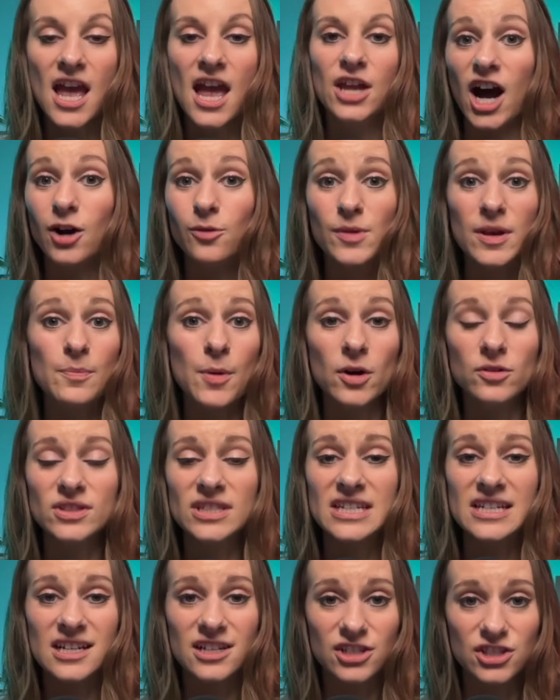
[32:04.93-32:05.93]
I'll be
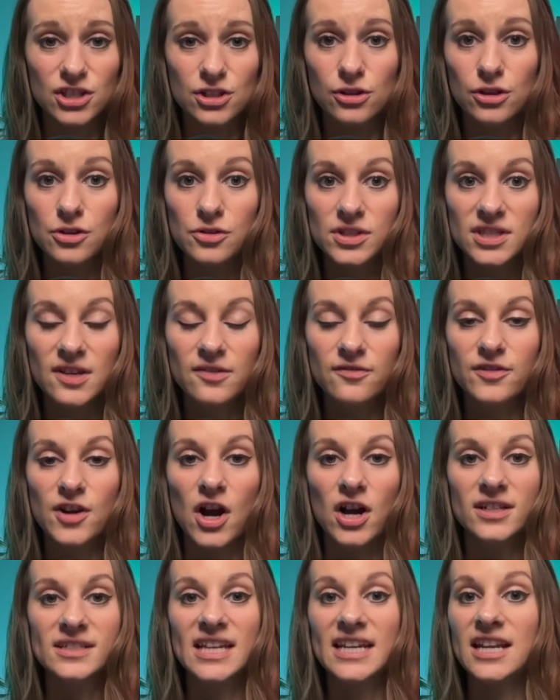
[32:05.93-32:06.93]
posting exclusive
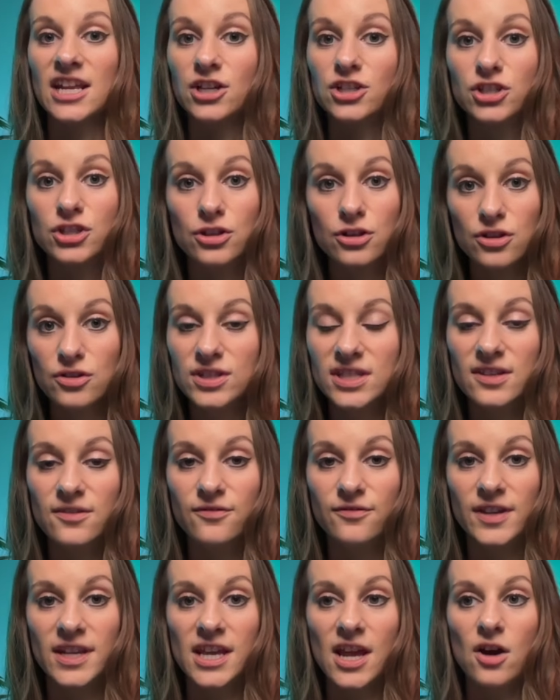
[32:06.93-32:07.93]
content,
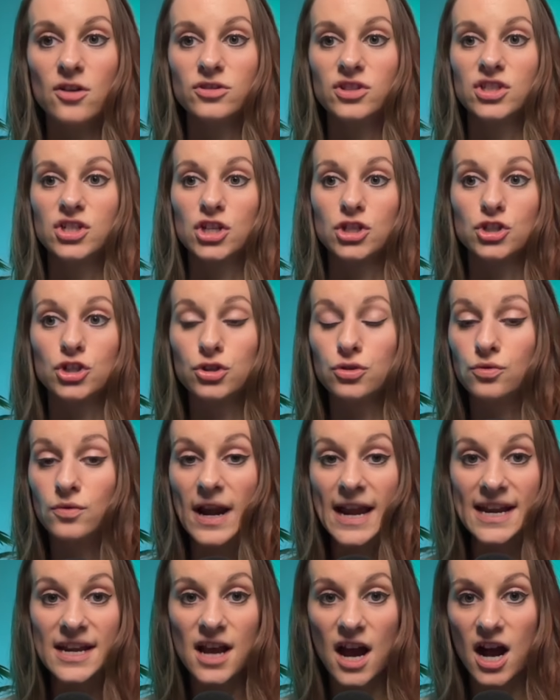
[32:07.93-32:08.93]
exclusive videos to
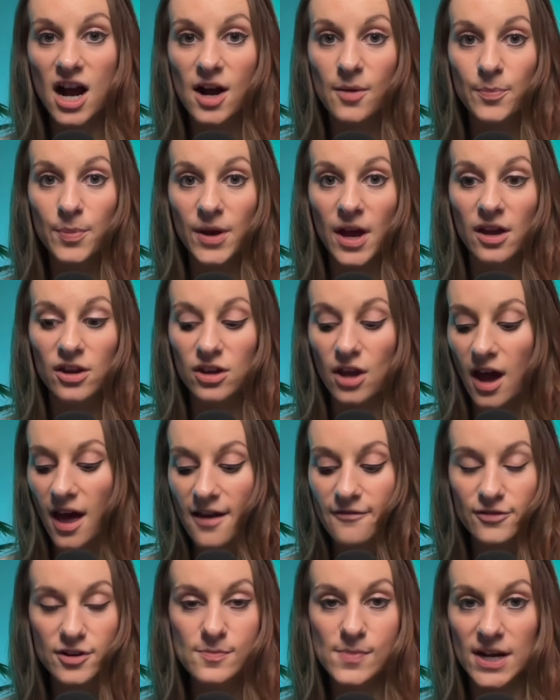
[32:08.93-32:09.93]
train up
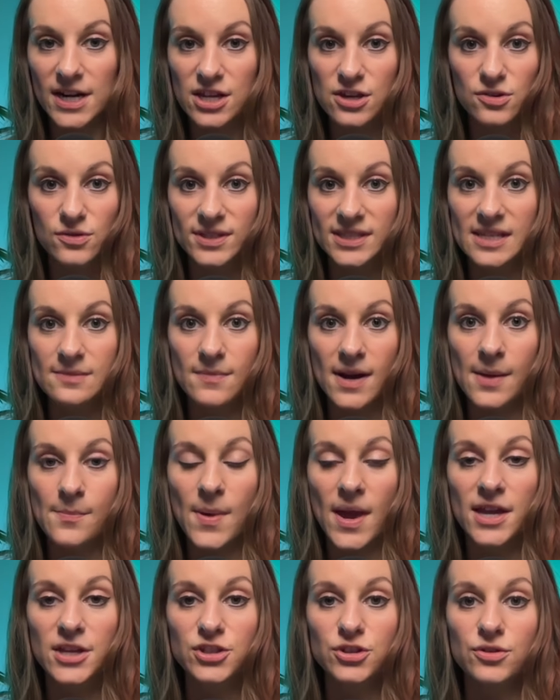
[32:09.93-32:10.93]
everybody who's in my
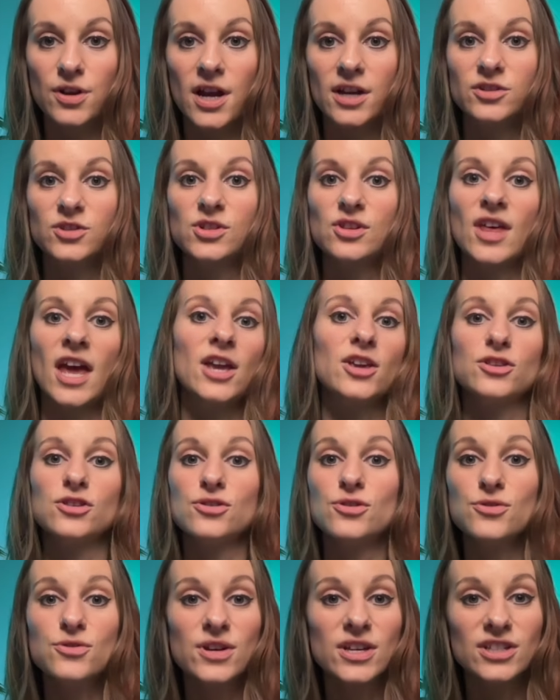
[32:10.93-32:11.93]
Patreon so that
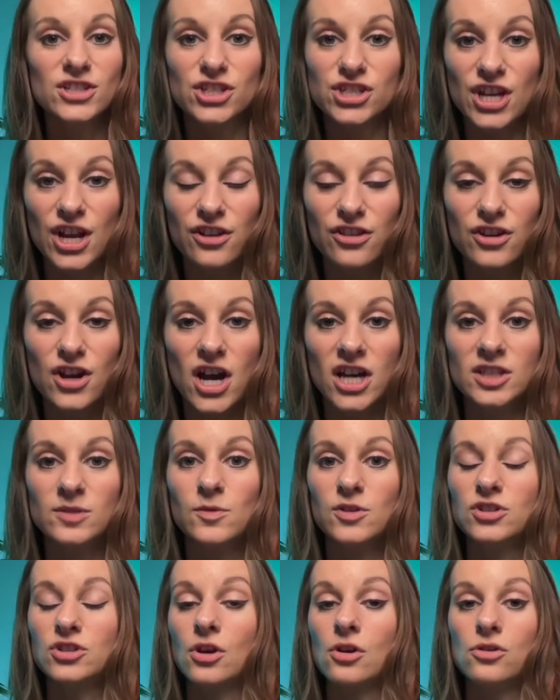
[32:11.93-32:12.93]
you can share the
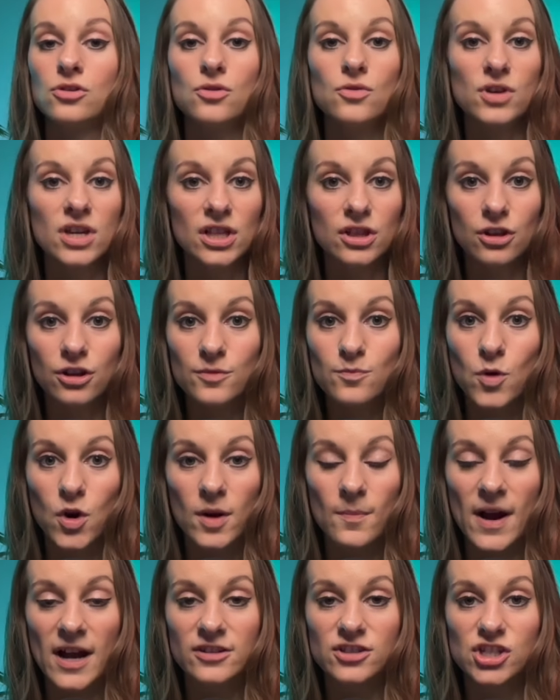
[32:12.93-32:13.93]
gospel, so you can learn
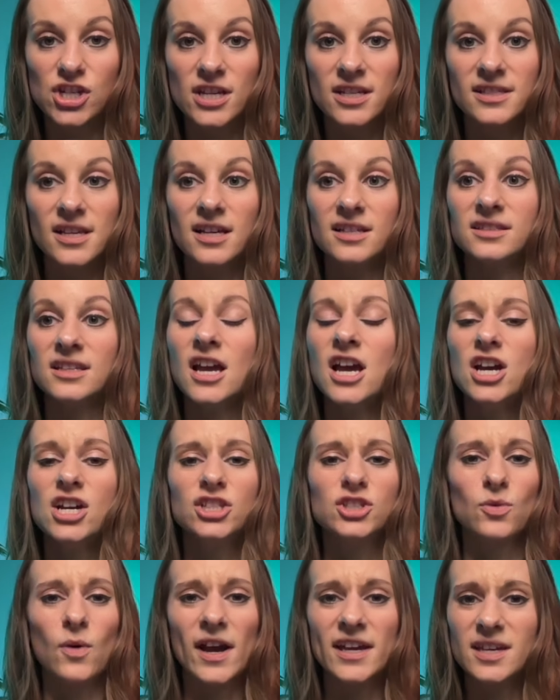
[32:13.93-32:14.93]
more about Jesus,
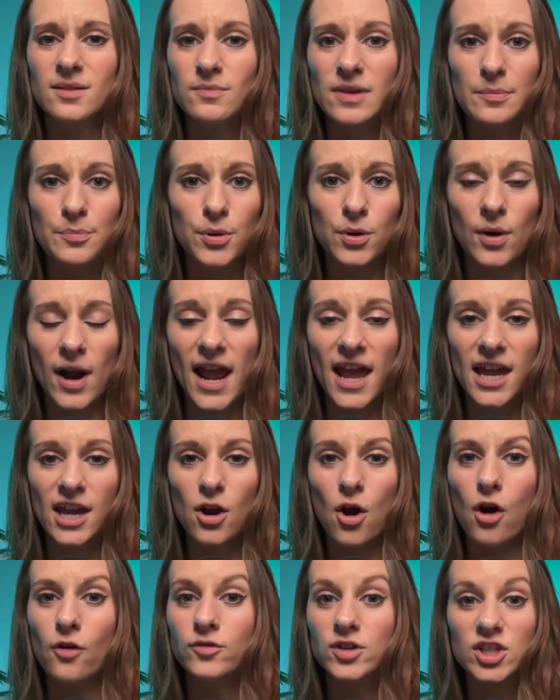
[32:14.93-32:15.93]
so I can be
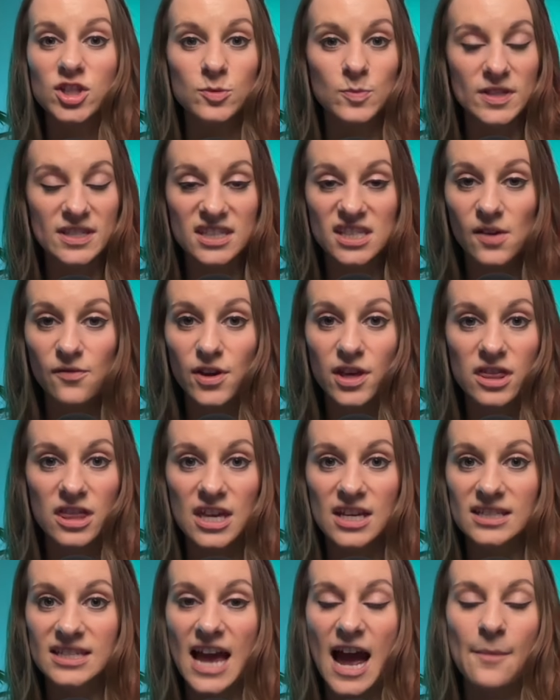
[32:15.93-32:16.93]
praying over specific
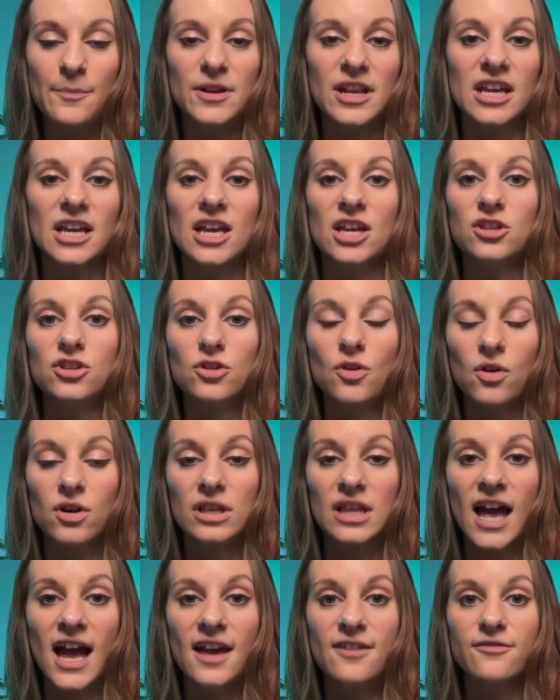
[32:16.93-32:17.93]
things happening in
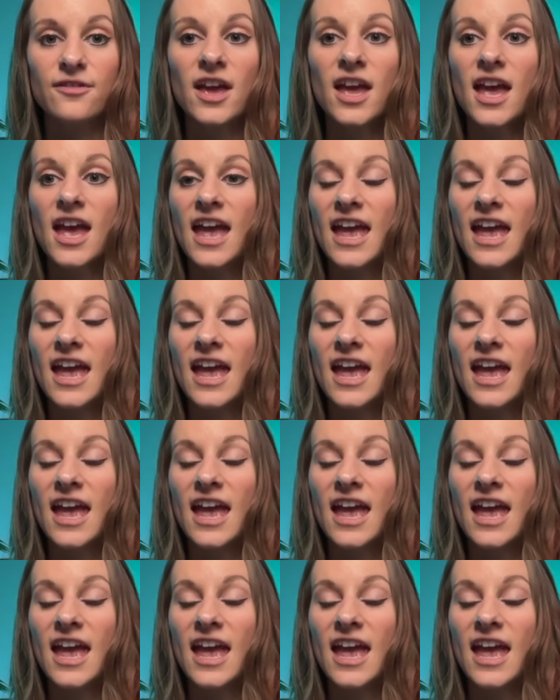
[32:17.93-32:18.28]
your life.